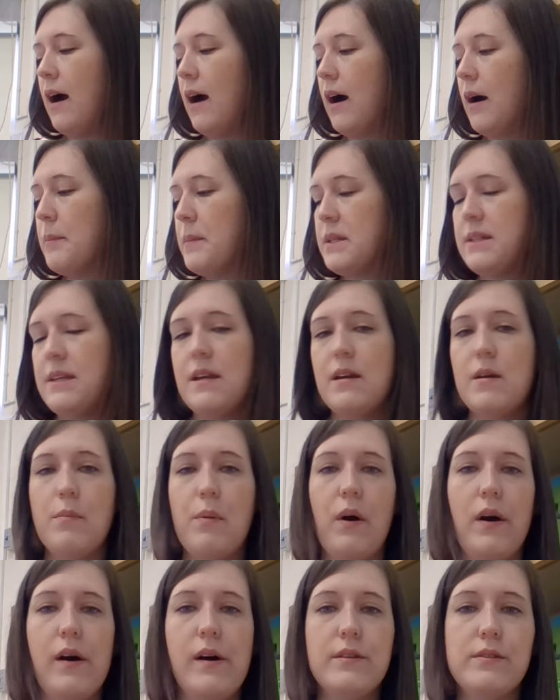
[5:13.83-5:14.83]
And take a
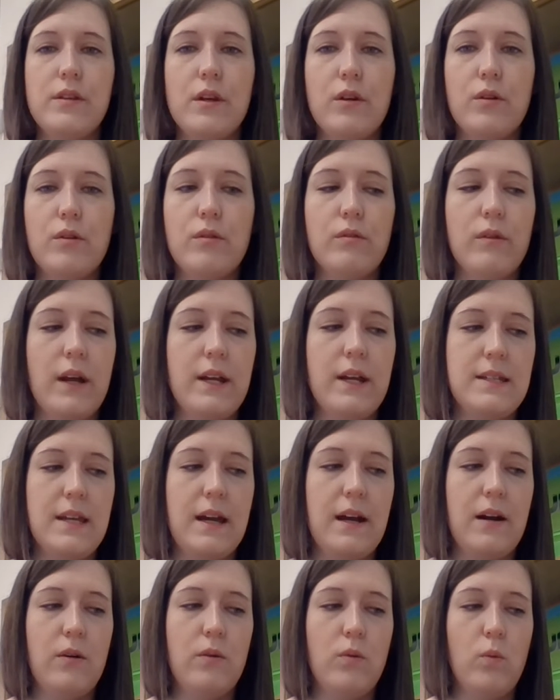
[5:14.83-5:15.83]
pause and go write
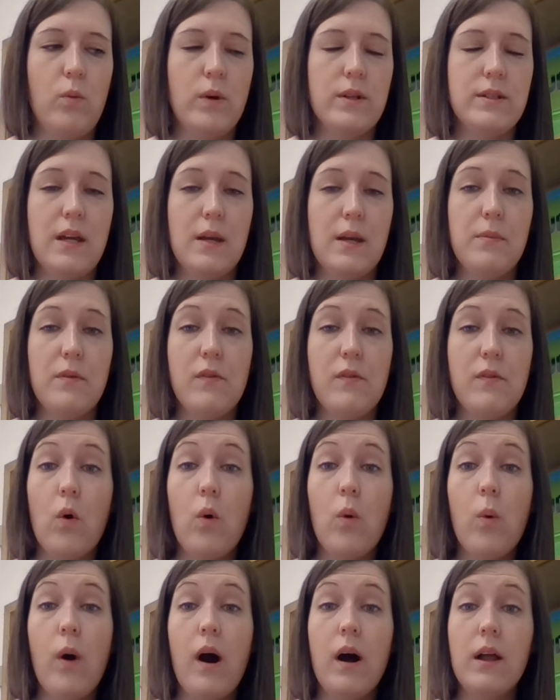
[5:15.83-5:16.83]
down what type of
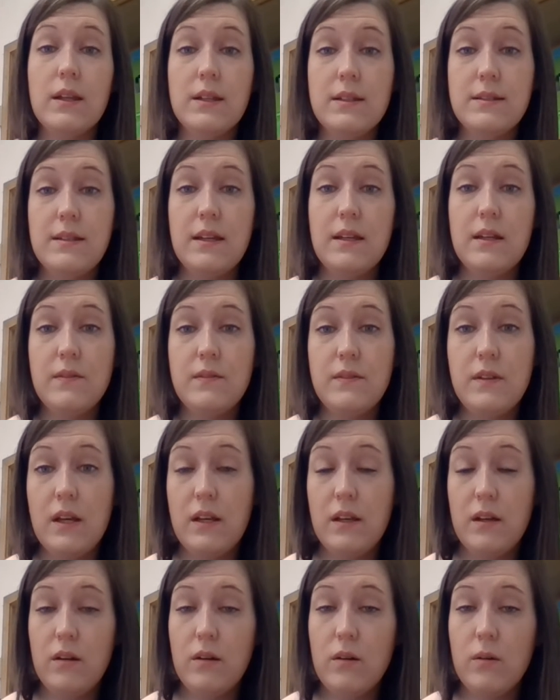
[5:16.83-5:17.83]
qualitative
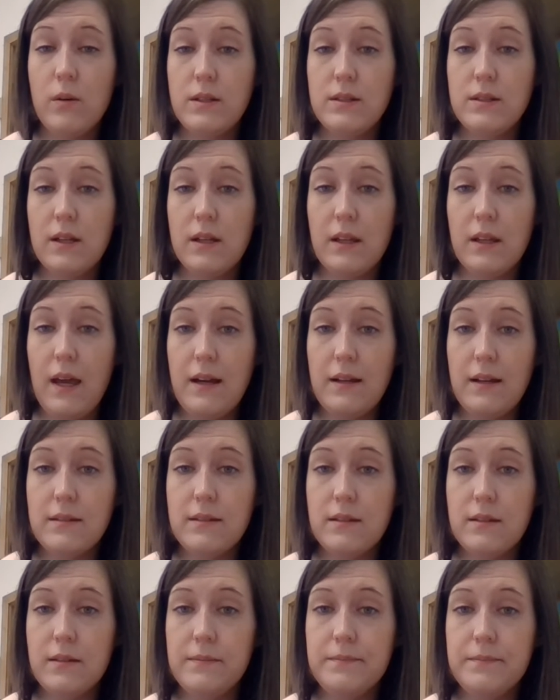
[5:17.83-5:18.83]
data you're going to
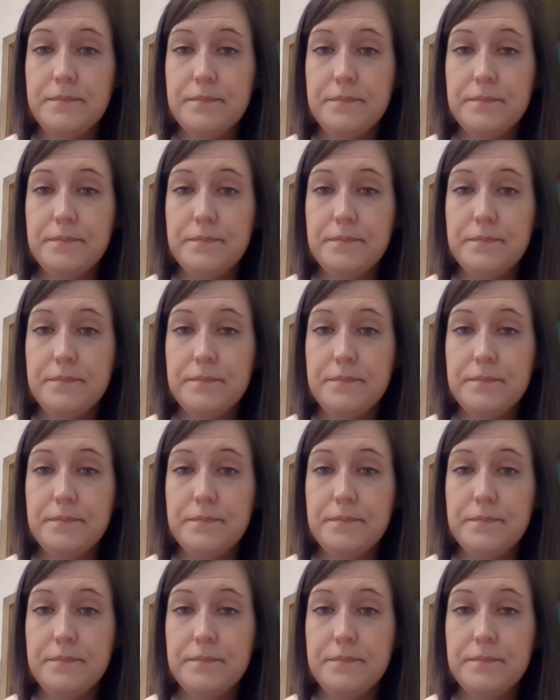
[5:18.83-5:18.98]
collect.